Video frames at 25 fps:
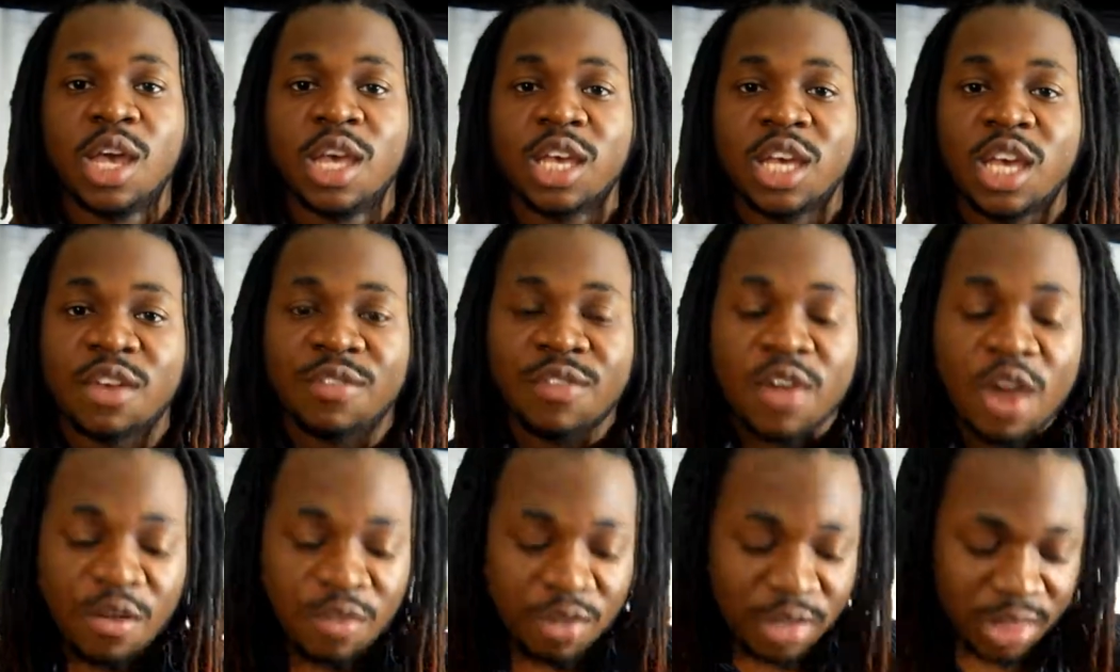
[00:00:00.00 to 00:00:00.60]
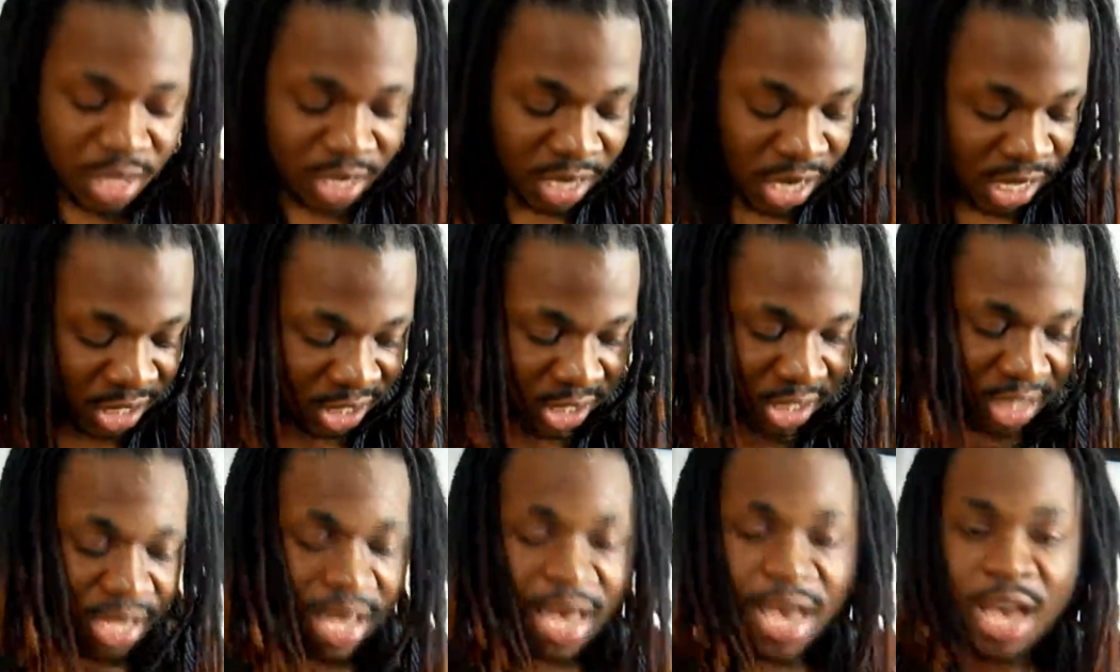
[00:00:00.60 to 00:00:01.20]
Give everything that's
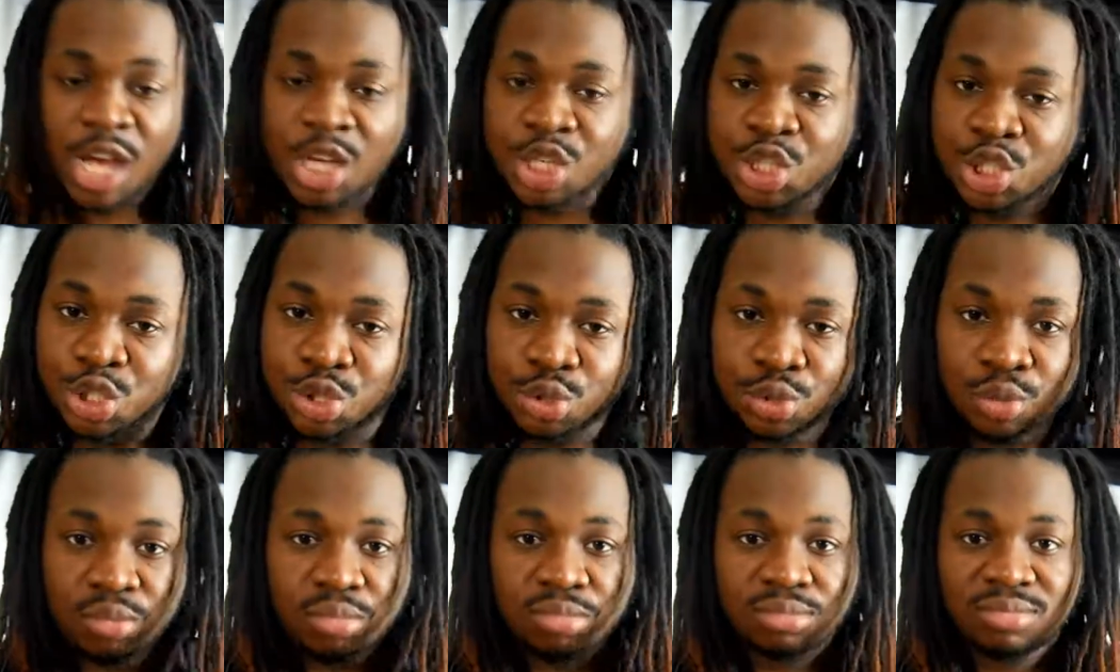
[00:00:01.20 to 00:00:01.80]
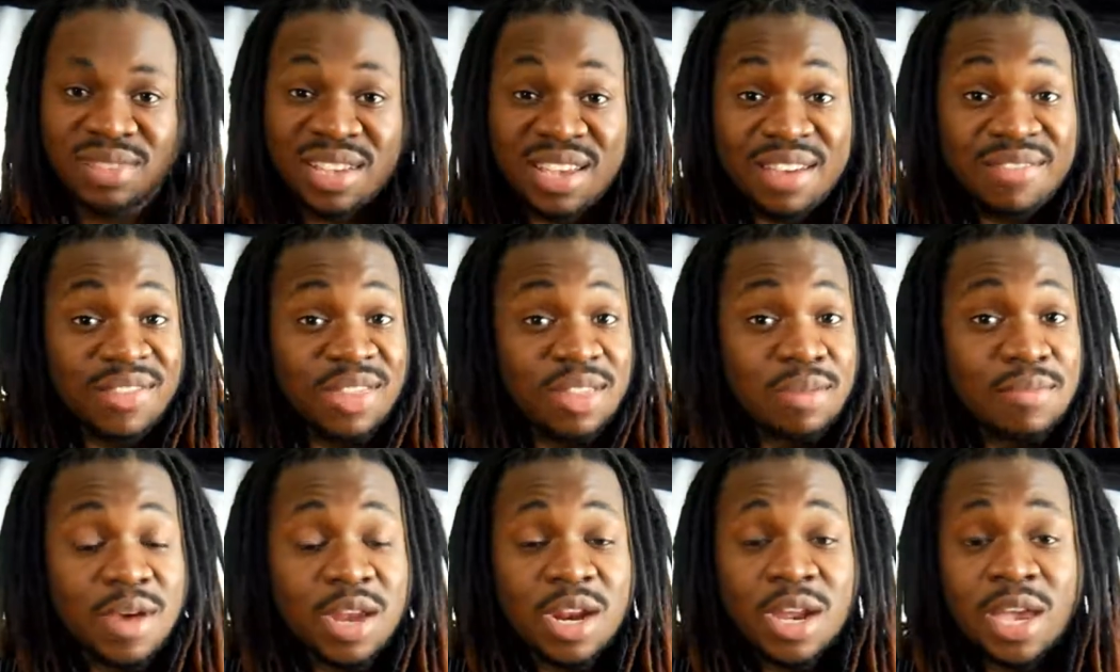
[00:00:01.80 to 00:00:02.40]
inside you, even the
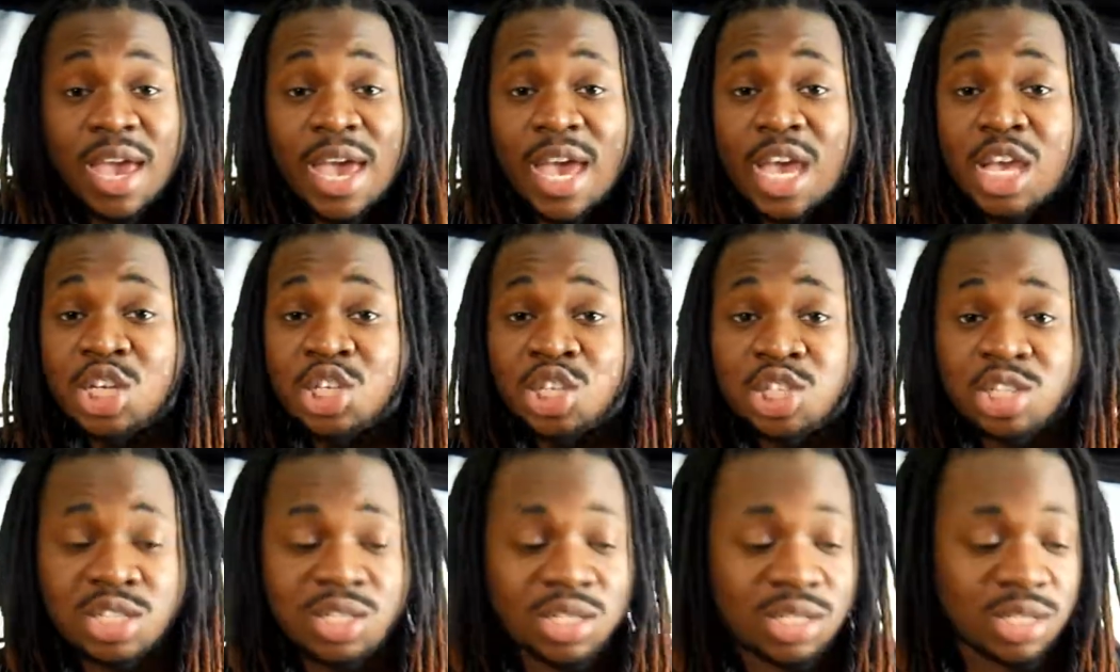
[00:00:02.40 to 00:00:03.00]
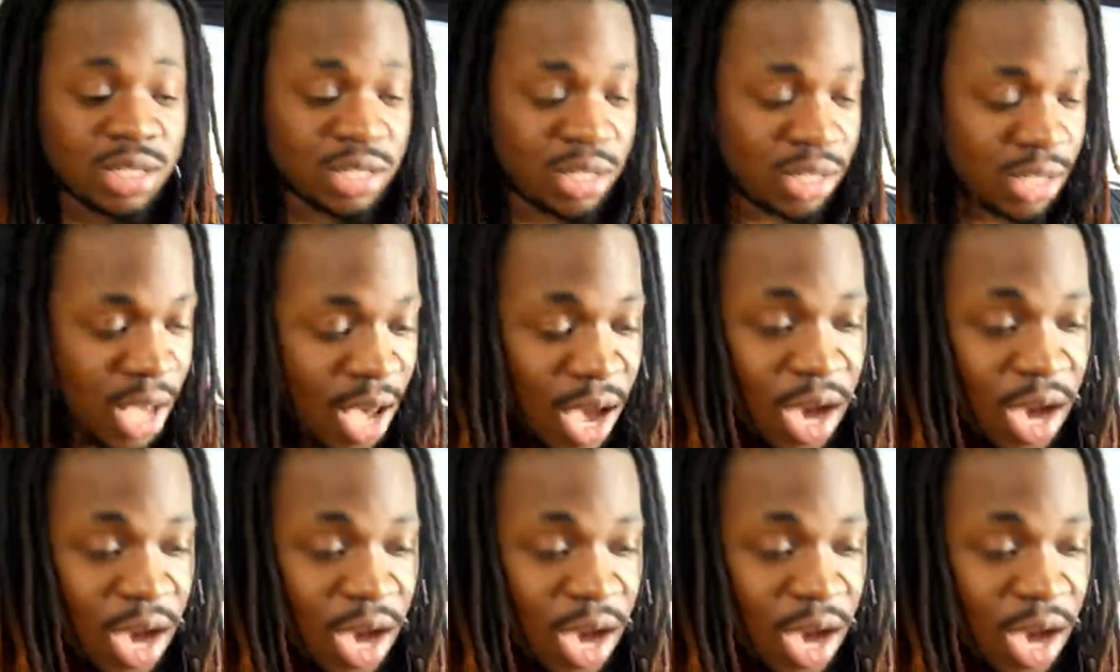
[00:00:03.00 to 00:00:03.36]
medications,